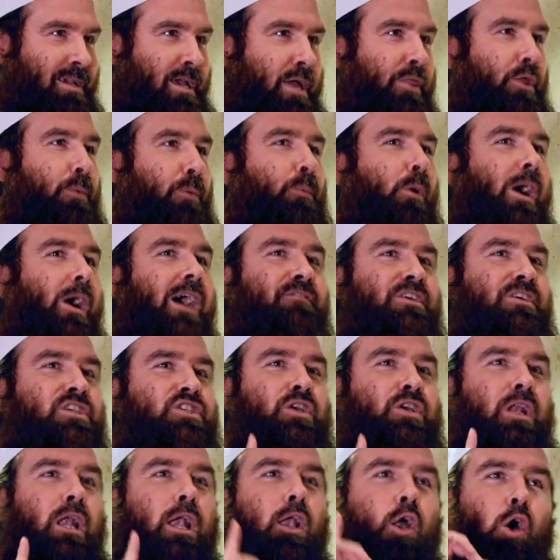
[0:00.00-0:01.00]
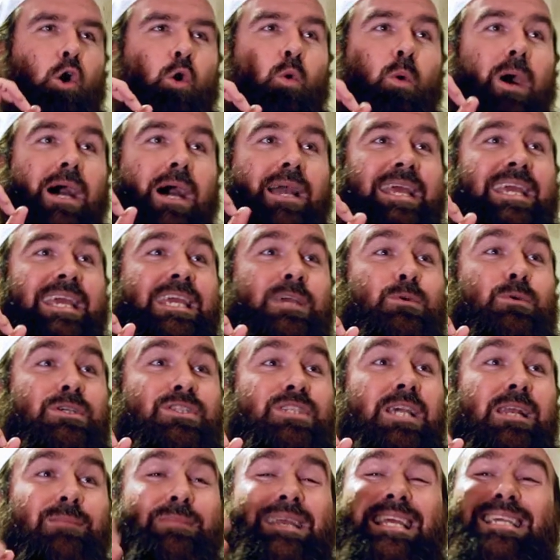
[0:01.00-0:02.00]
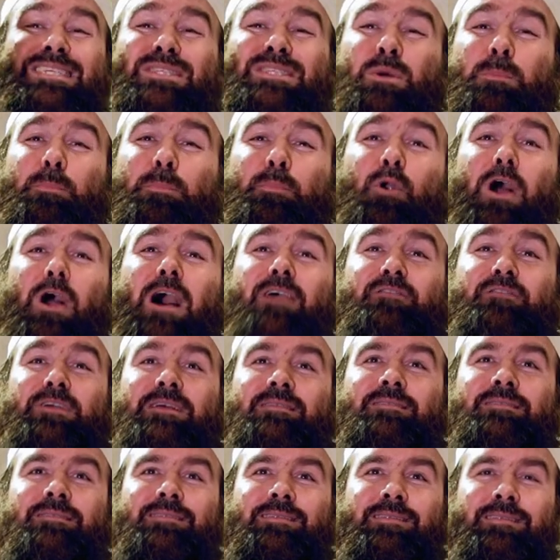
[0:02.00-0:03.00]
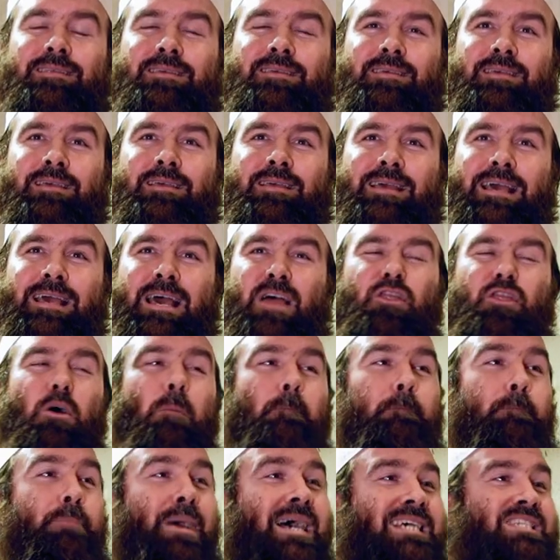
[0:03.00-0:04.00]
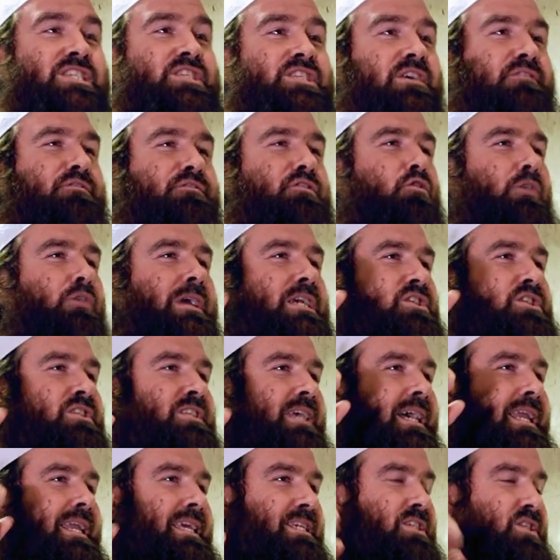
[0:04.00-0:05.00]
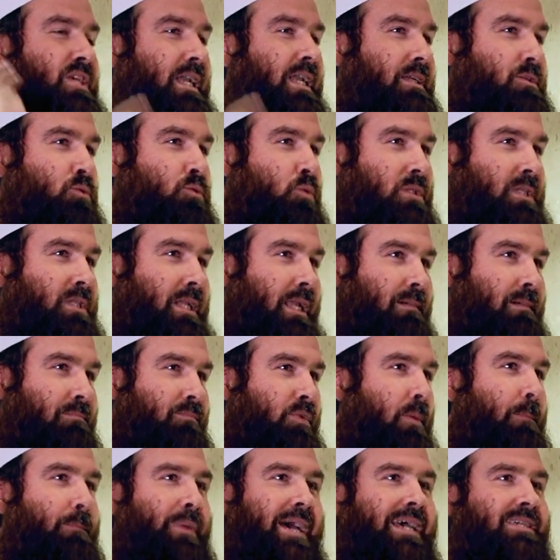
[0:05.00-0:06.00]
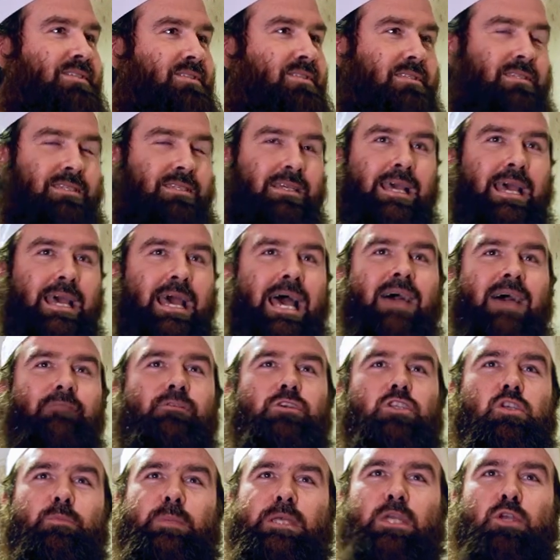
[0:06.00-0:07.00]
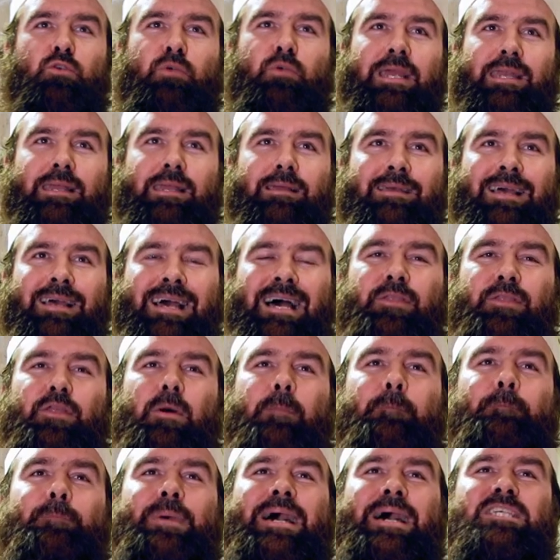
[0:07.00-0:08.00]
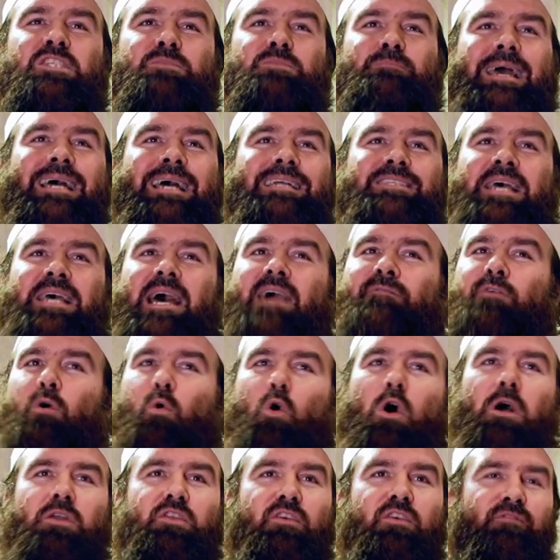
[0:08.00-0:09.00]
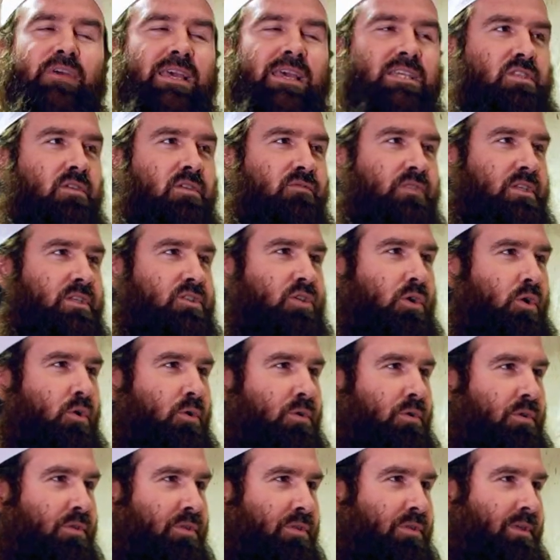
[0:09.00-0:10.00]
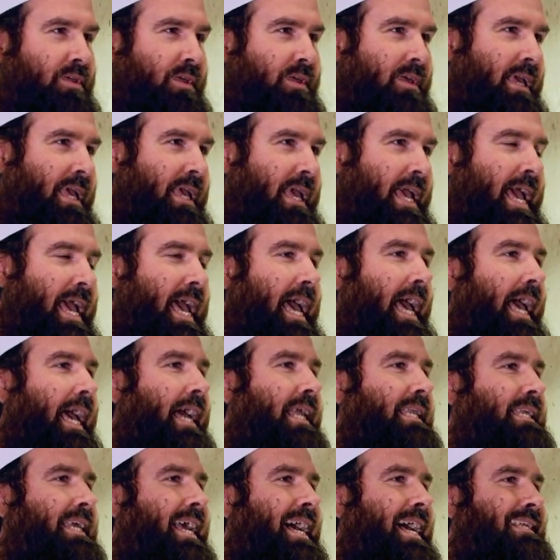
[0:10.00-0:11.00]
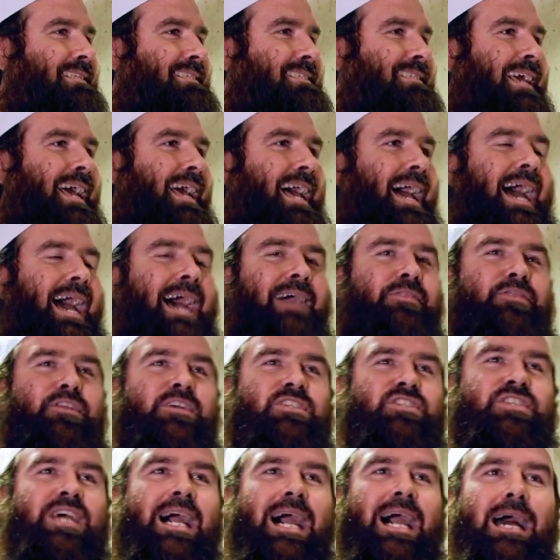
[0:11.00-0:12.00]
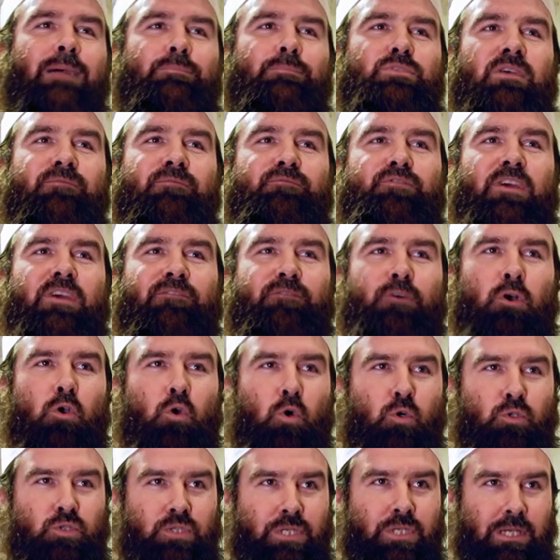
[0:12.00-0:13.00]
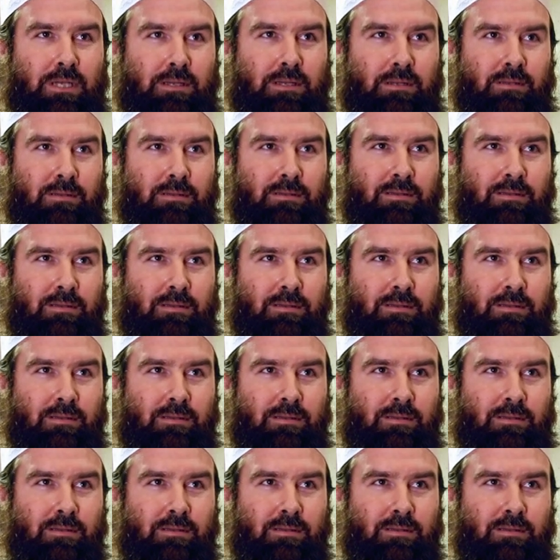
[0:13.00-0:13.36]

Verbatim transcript: The Prophet sallallahu alaihi wasallam, he's the Prophet, the best of creations alayhi salatu wasallam, the best ever to be created, the best man to ever walk the face of this earth. And yet, at the times of difficulty,